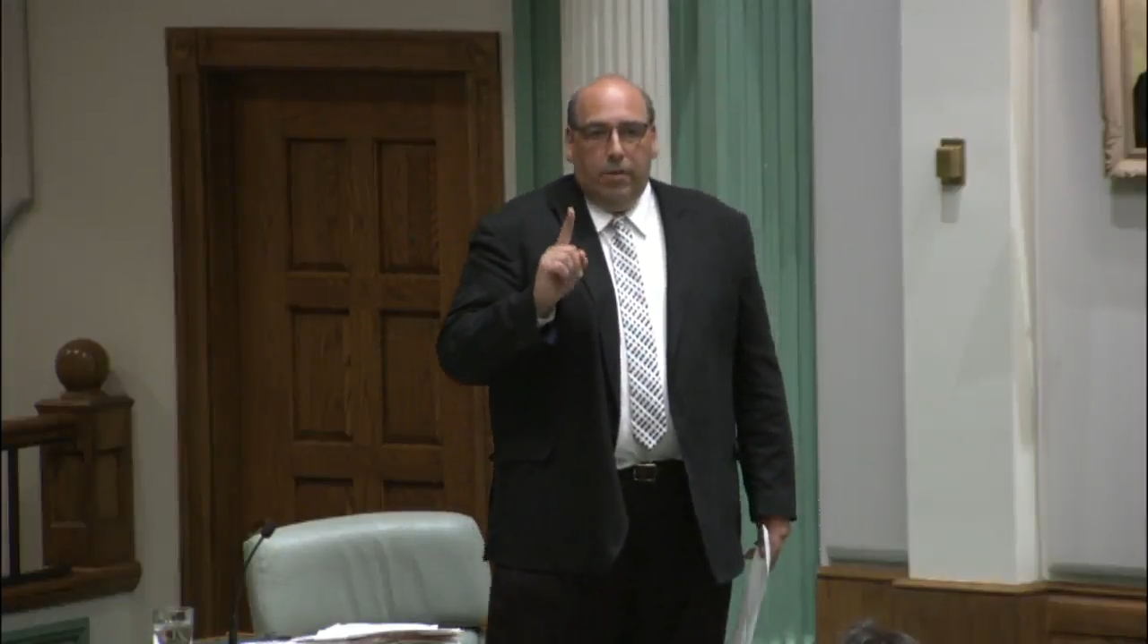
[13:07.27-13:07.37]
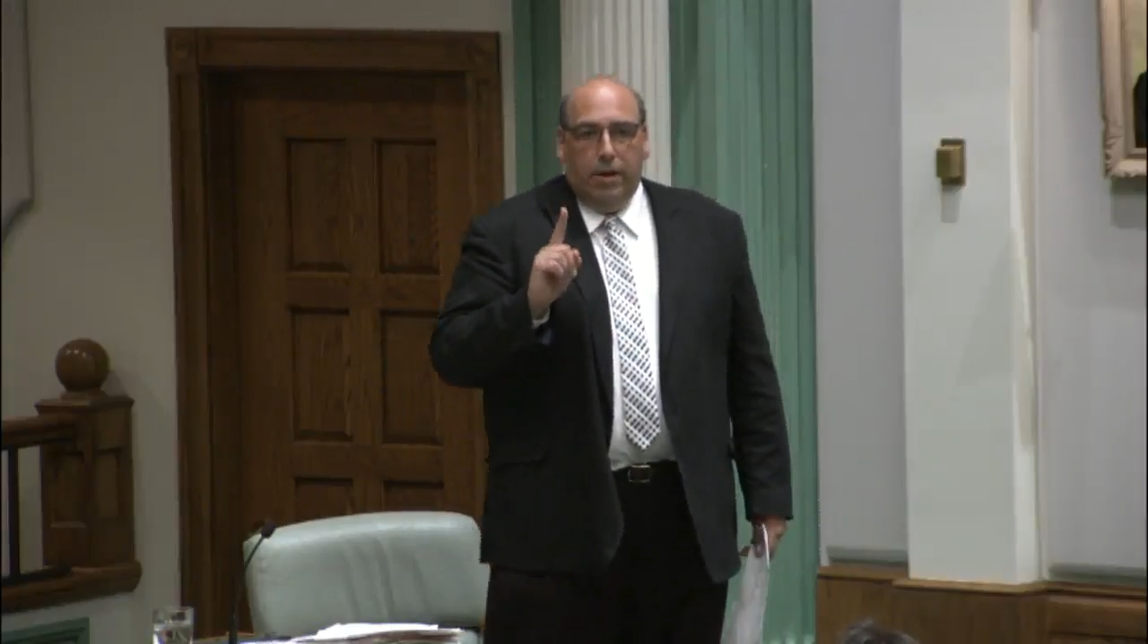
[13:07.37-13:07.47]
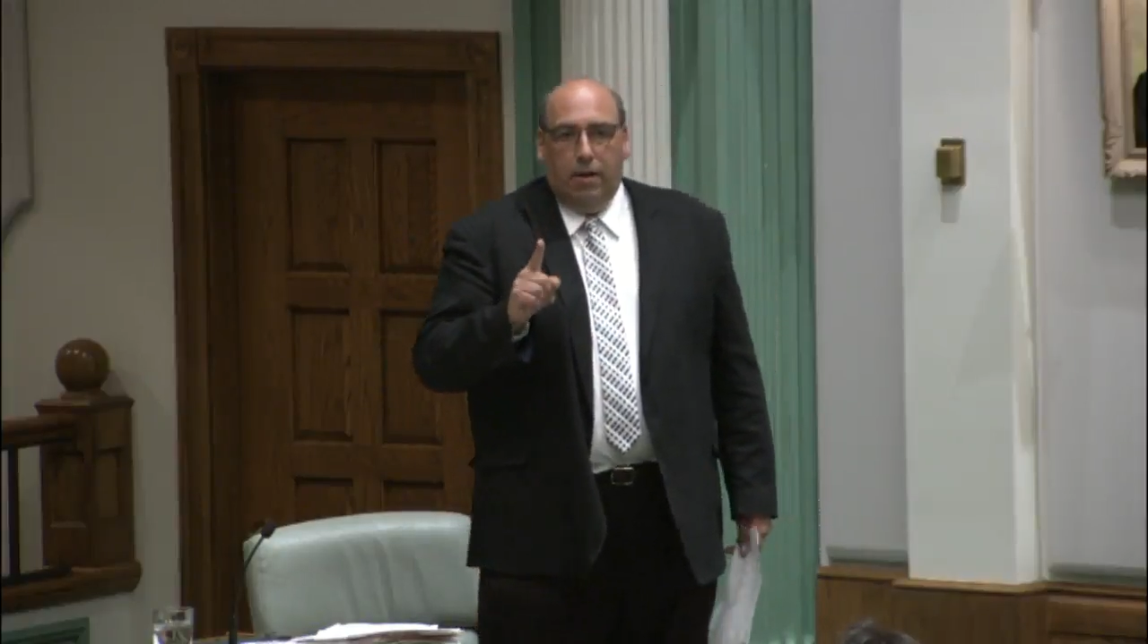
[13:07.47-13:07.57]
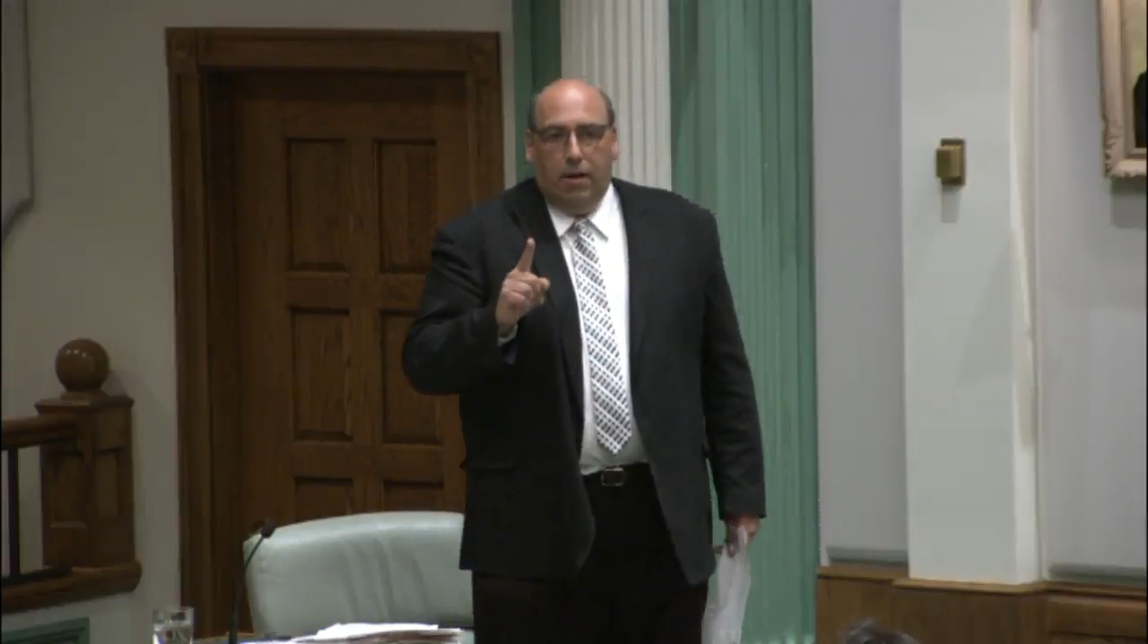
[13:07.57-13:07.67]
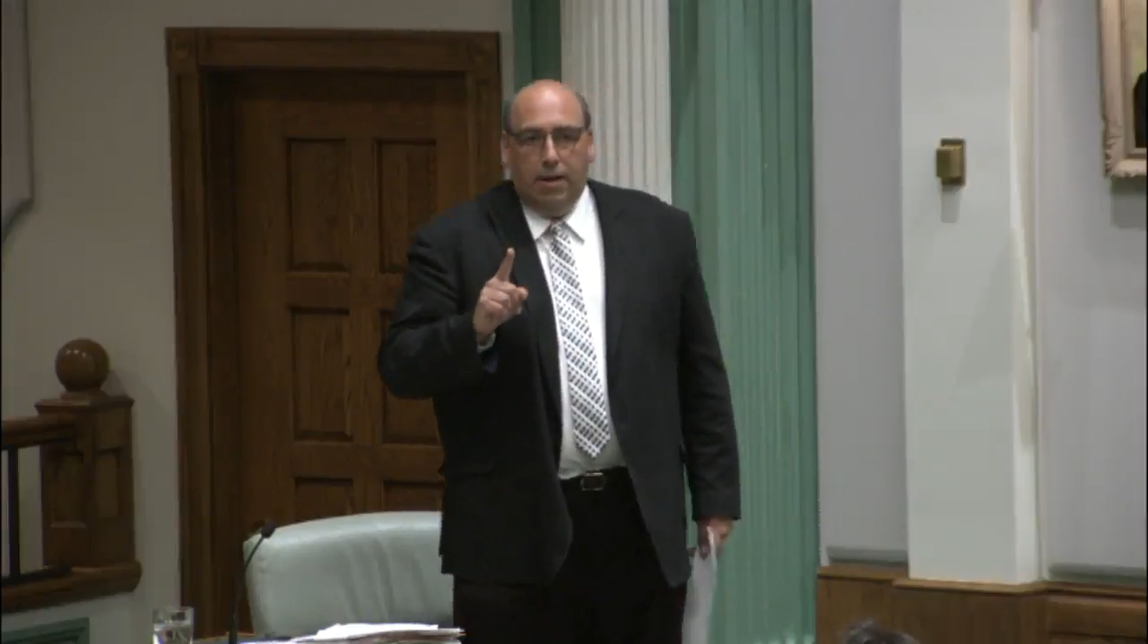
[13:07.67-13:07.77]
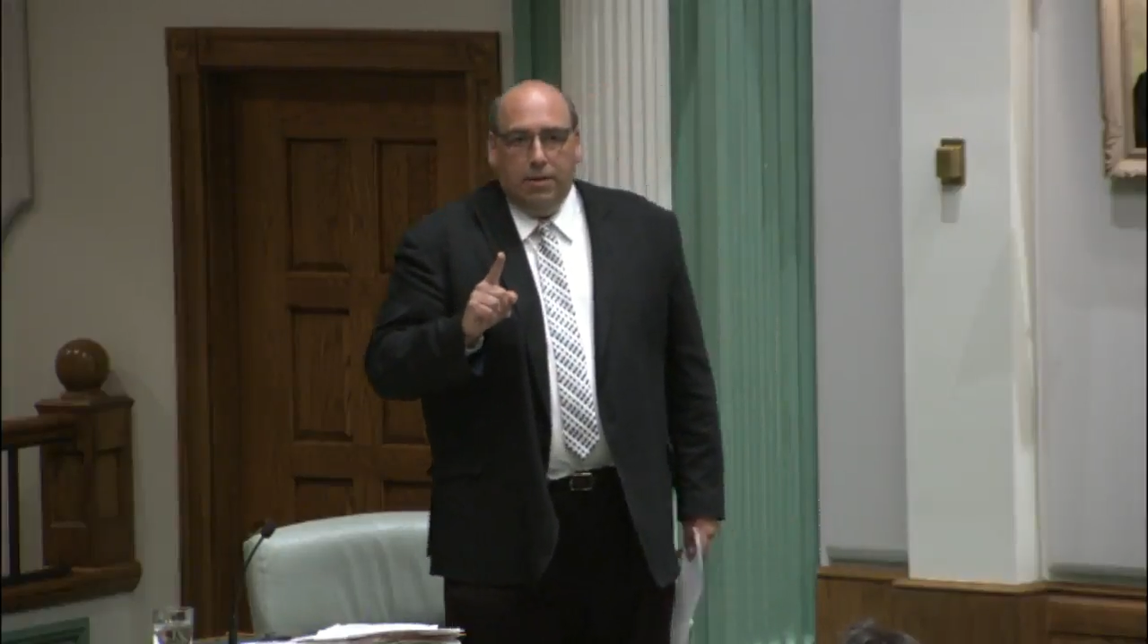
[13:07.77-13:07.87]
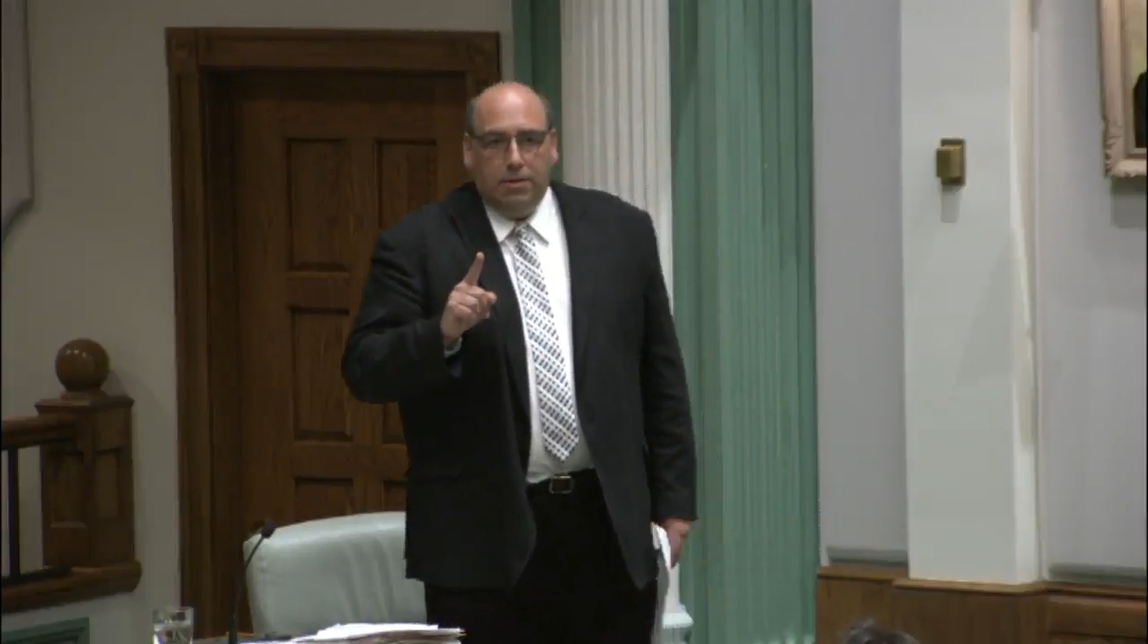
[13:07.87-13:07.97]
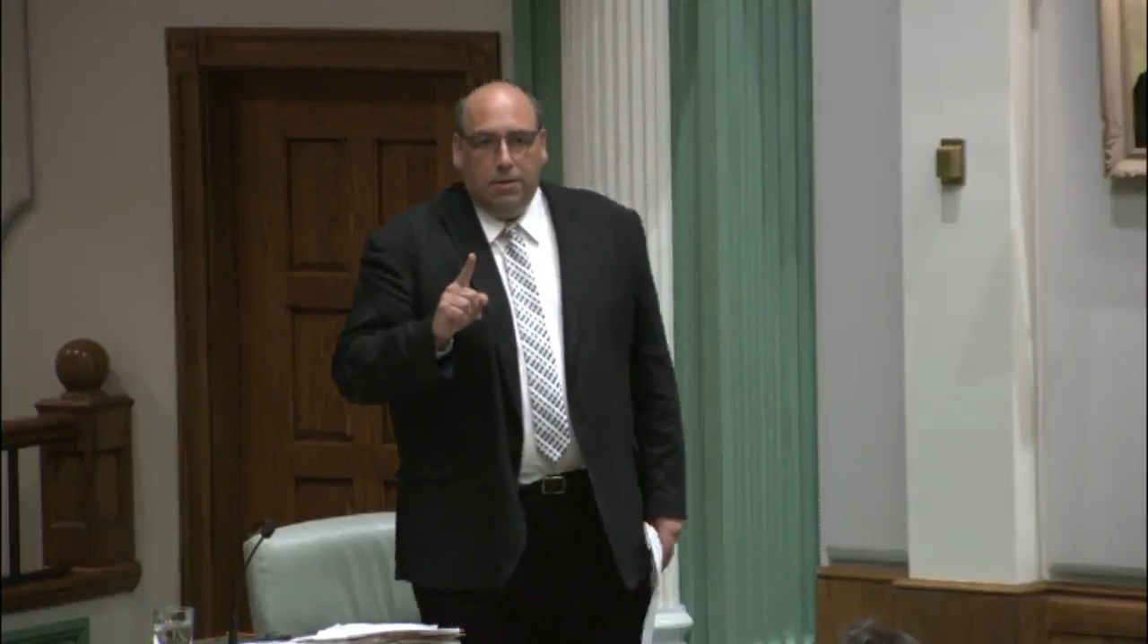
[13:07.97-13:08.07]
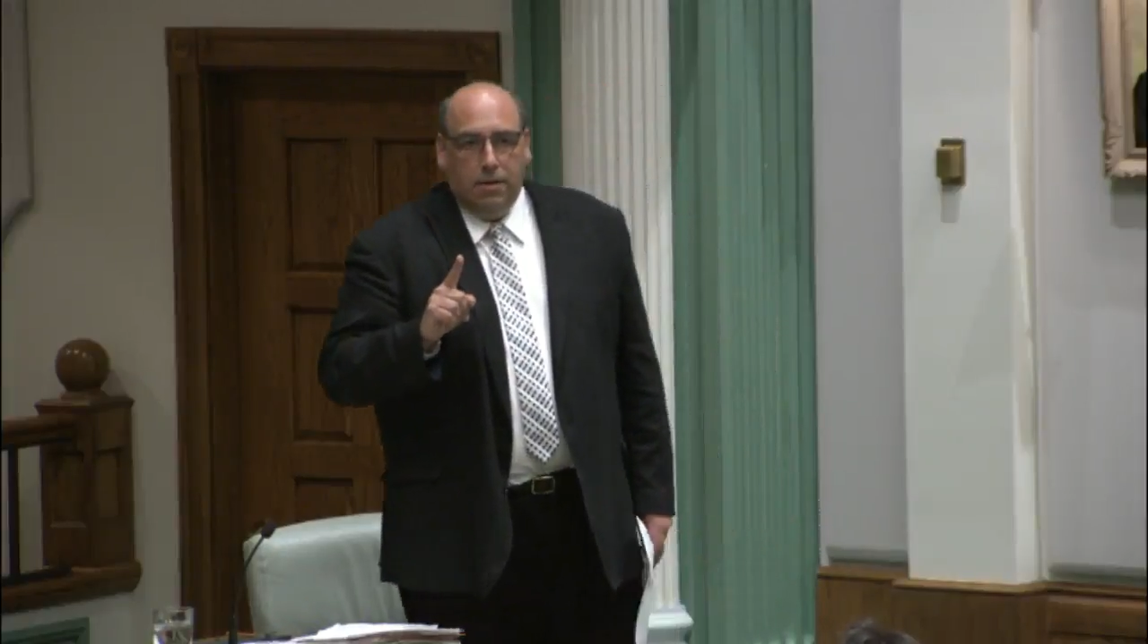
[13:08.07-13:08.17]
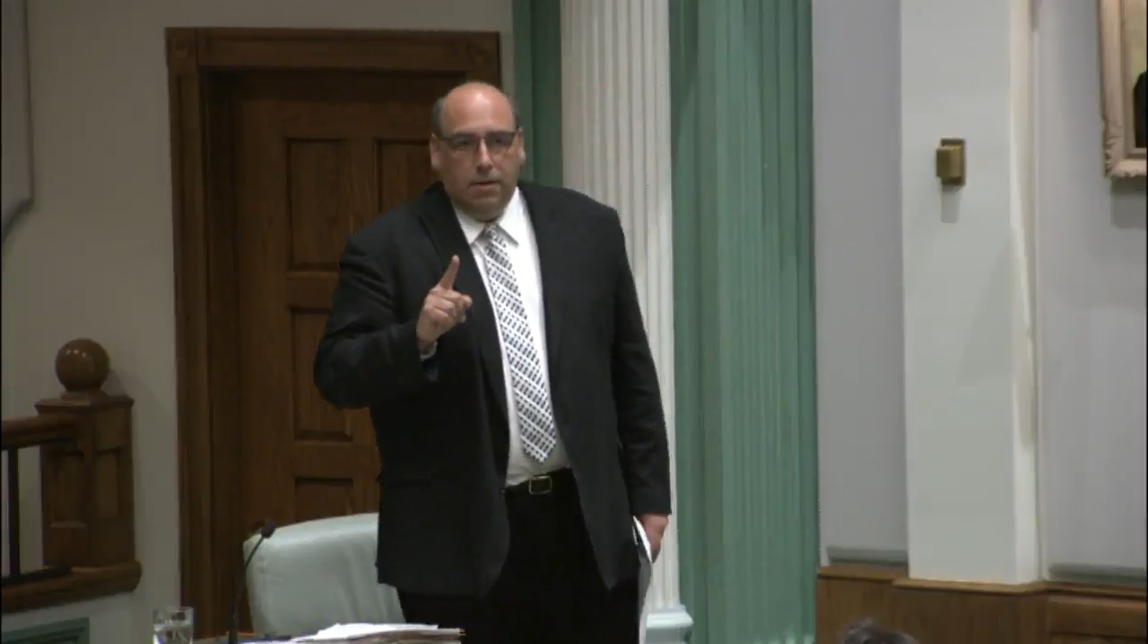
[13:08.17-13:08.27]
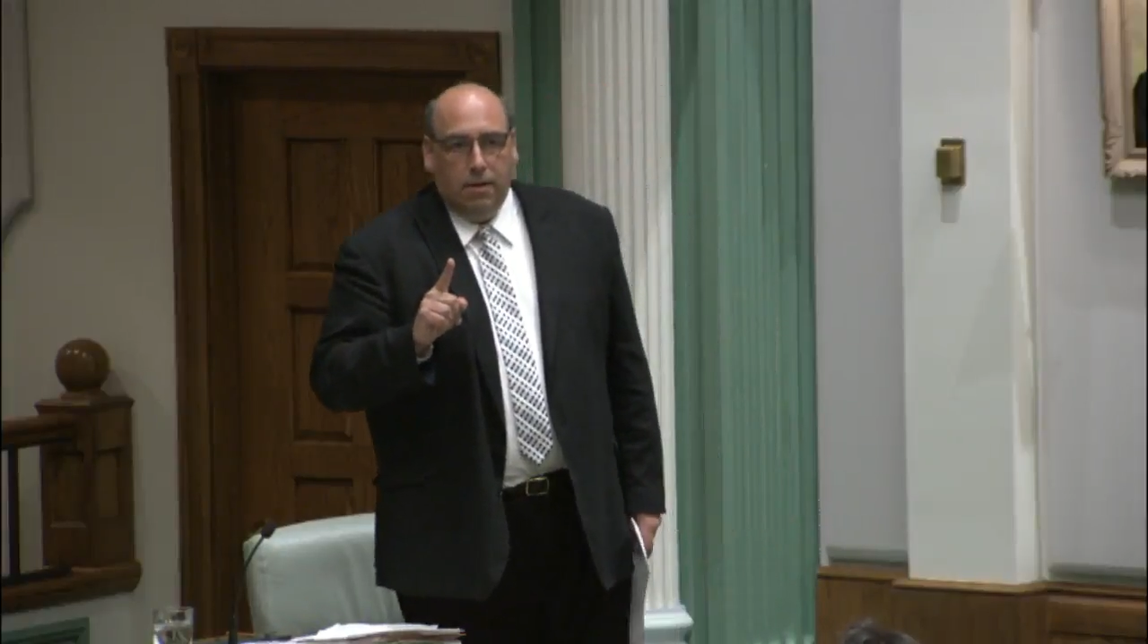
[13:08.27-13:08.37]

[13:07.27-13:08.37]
realize